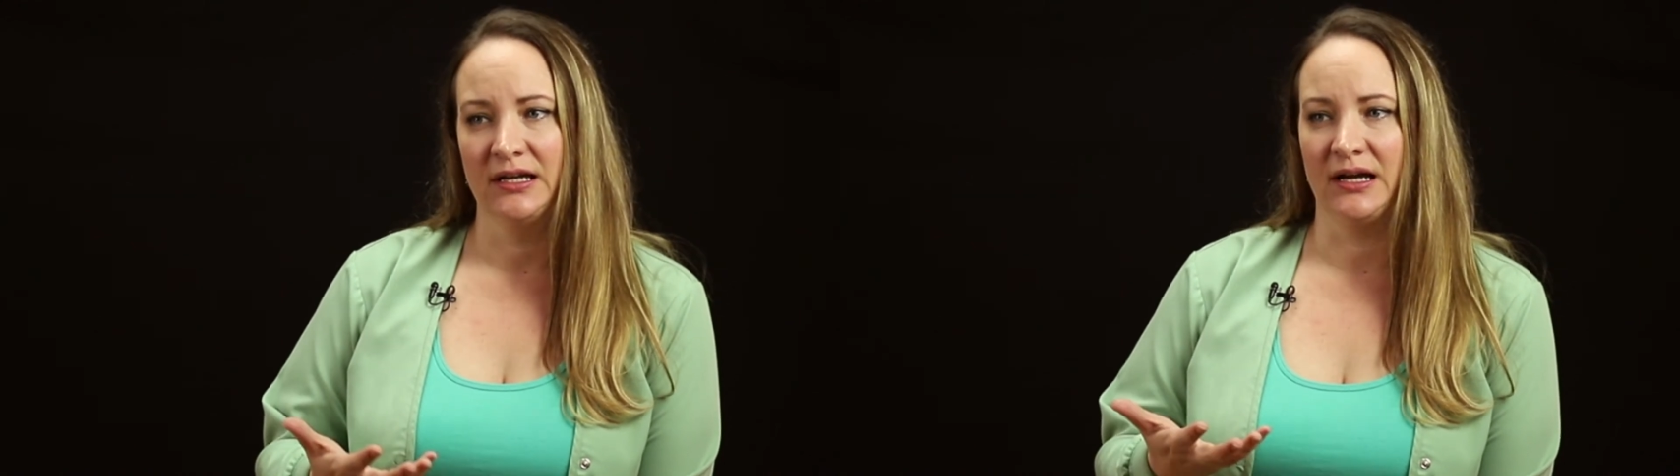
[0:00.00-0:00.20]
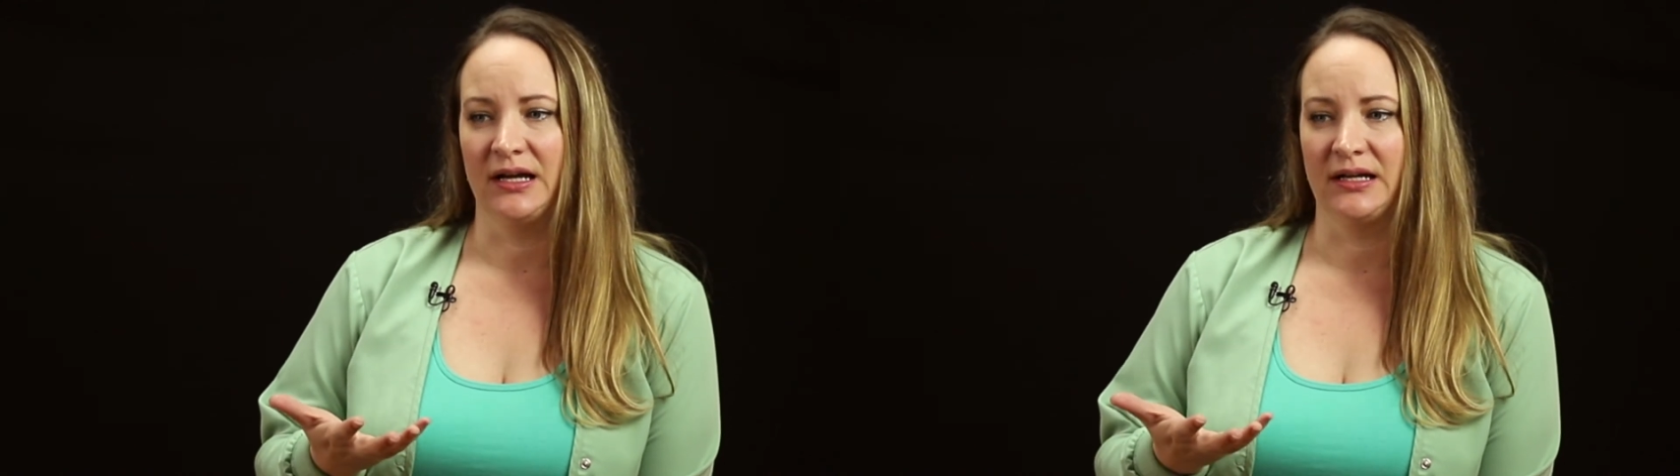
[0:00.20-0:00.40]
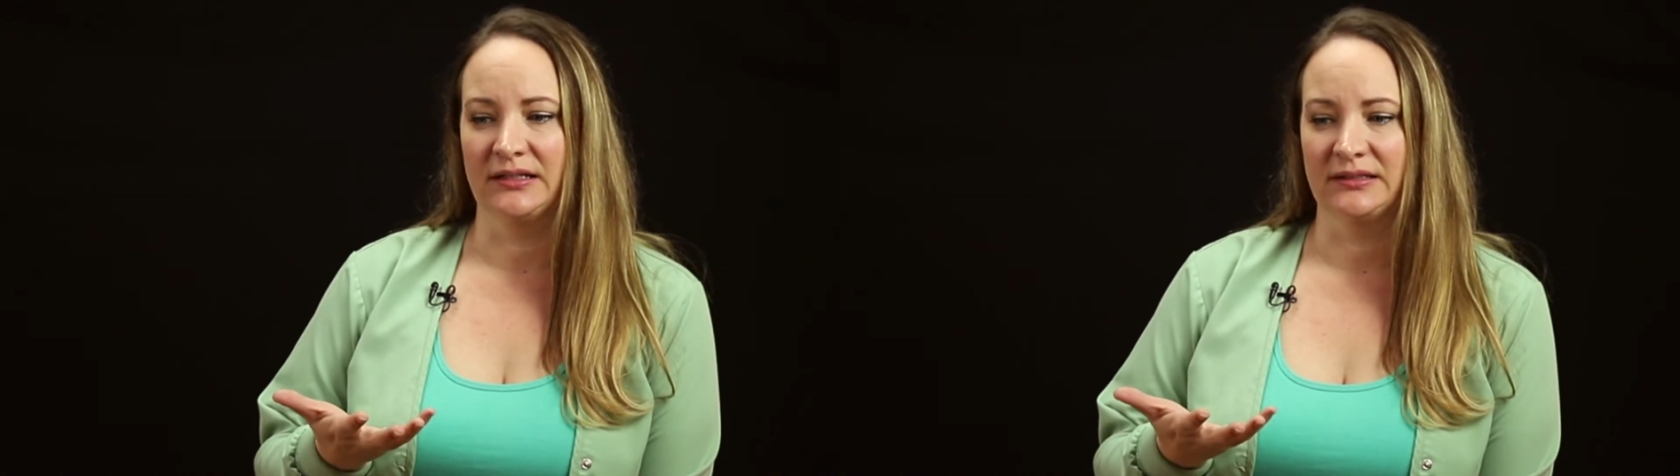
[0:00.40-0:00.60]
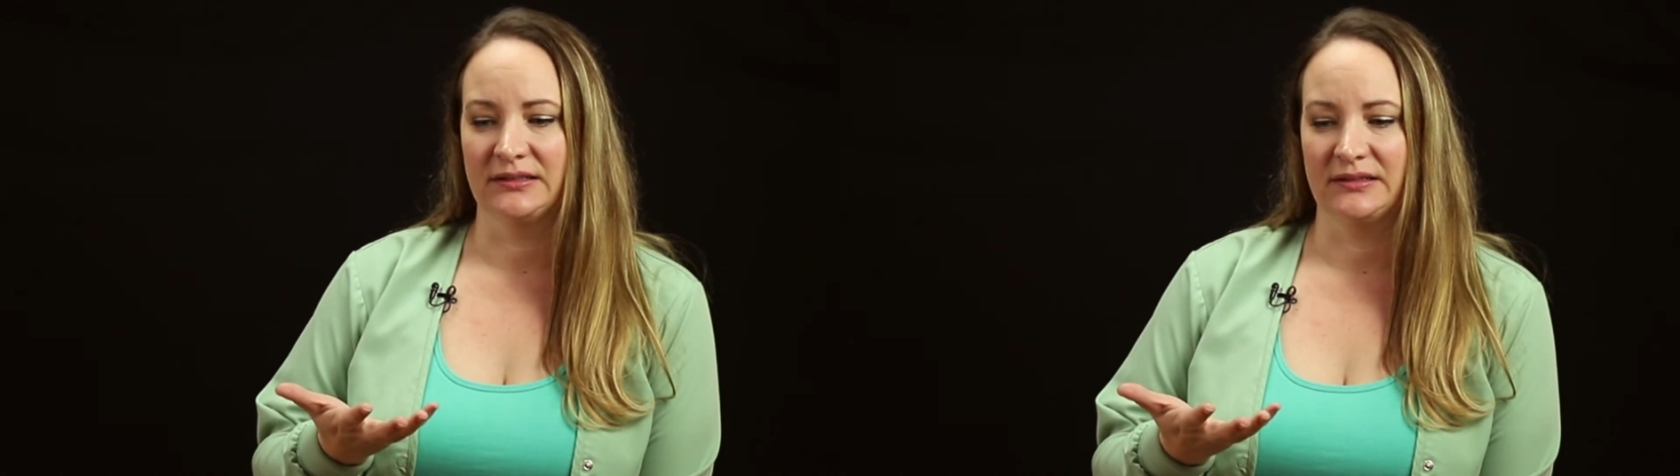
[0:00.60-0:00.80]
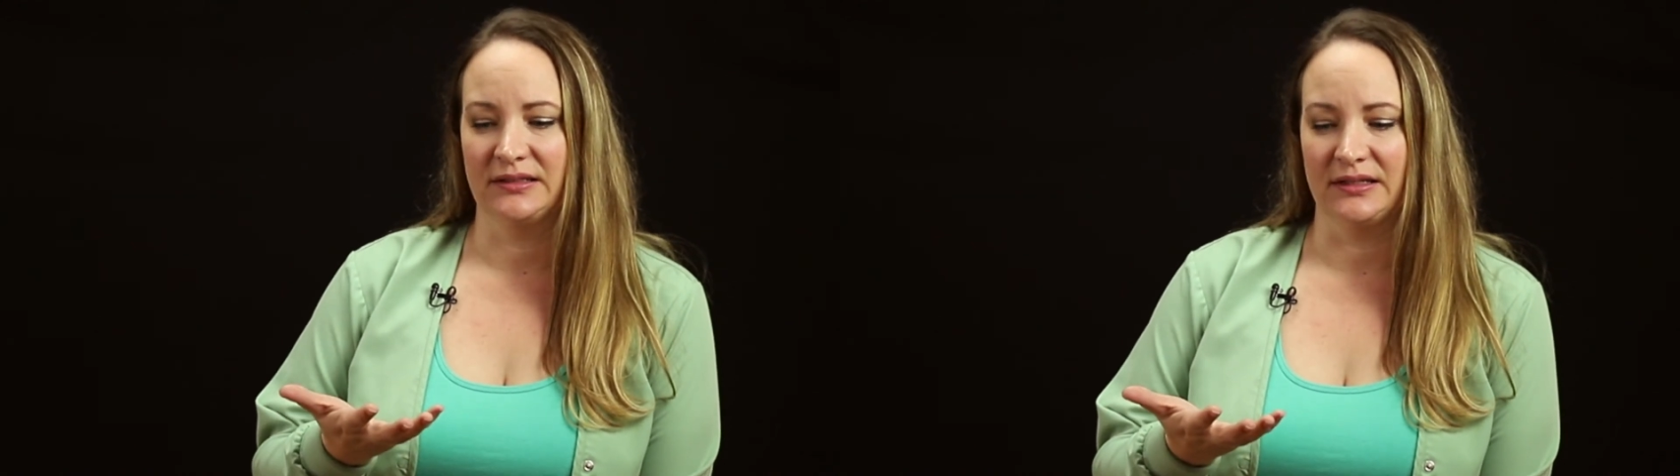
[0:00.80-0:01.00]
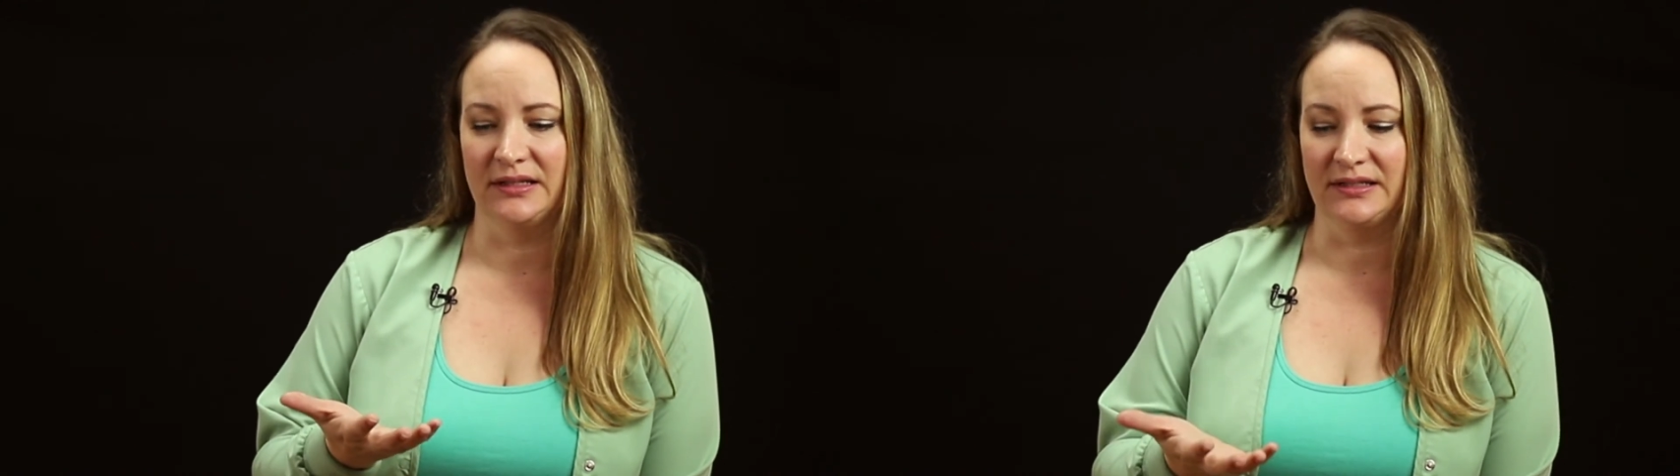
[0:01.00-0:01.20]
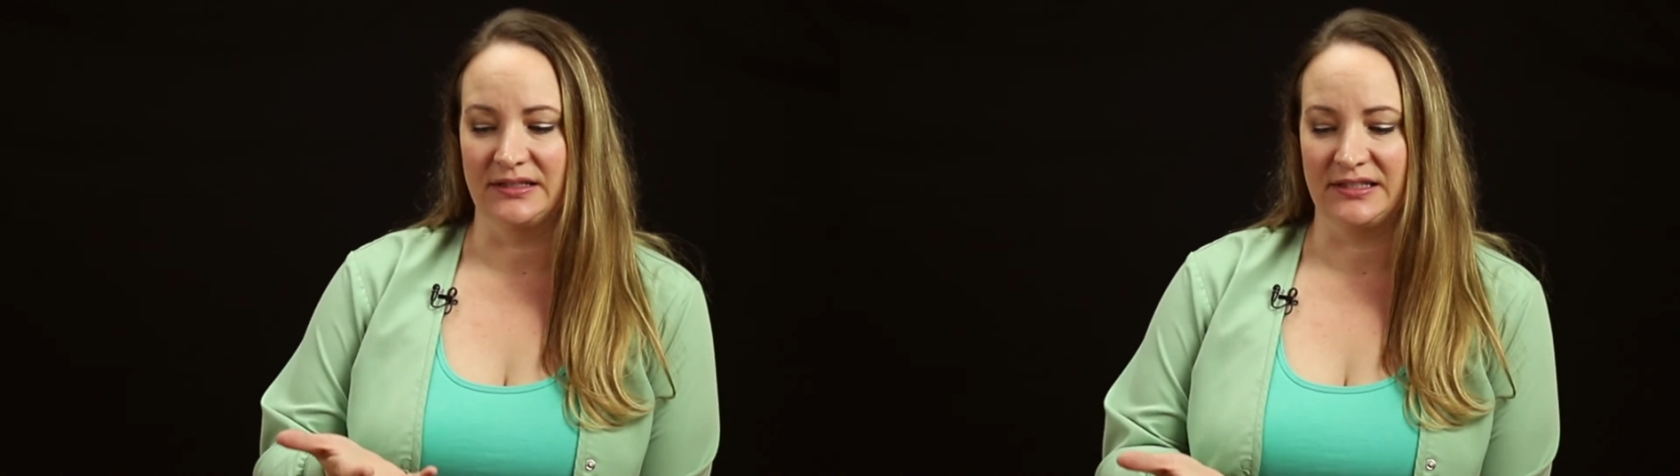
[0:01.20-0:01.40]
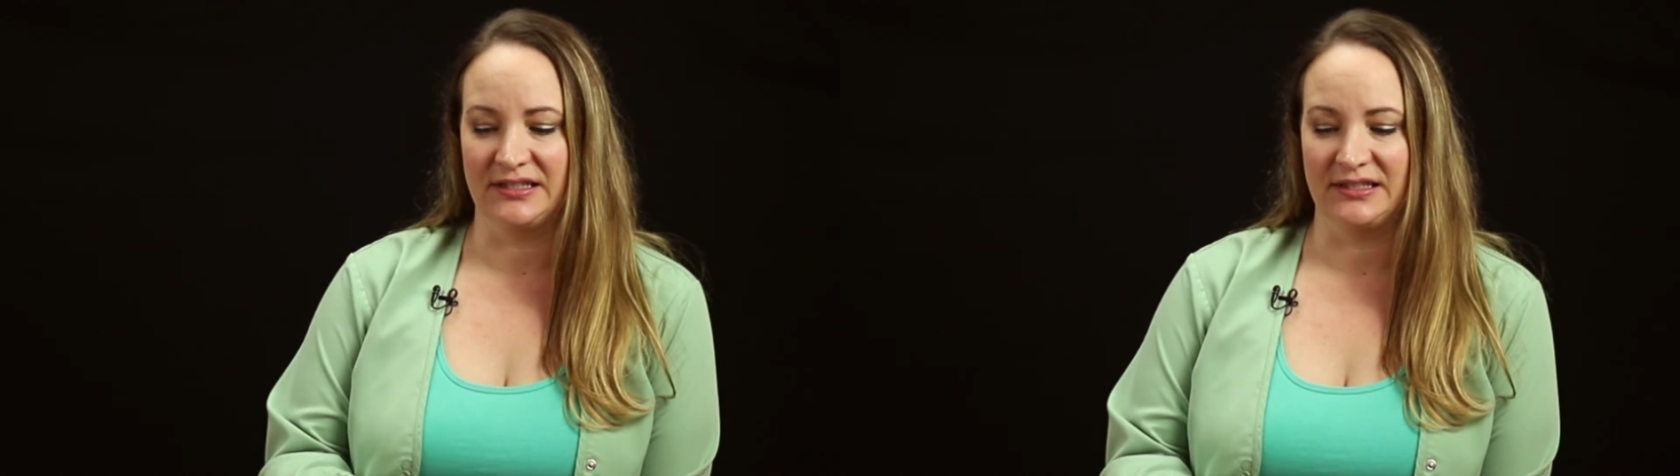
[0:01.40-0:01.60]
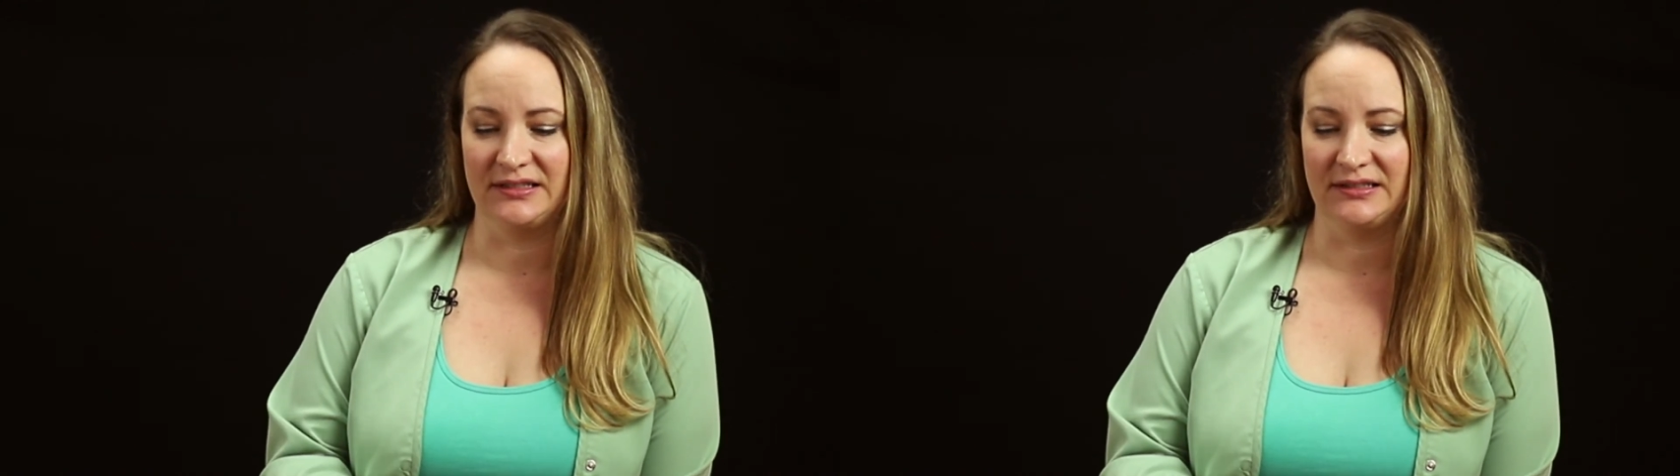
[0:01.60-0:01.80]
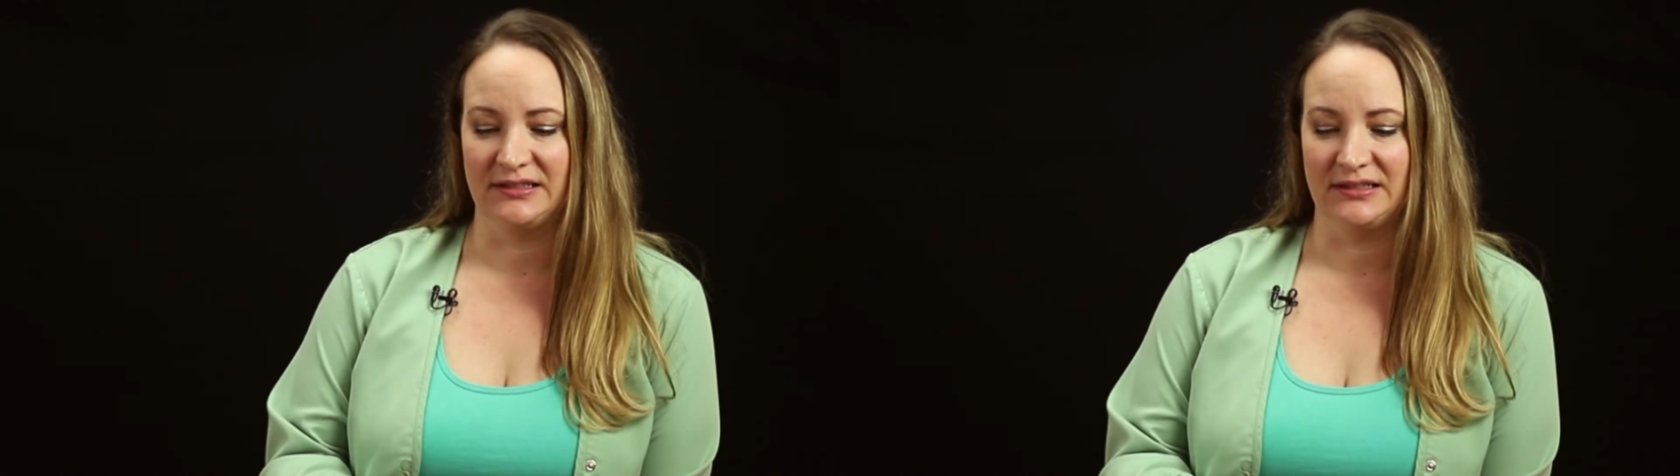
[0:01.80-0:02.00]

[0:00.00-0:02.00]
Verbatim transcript: uh, is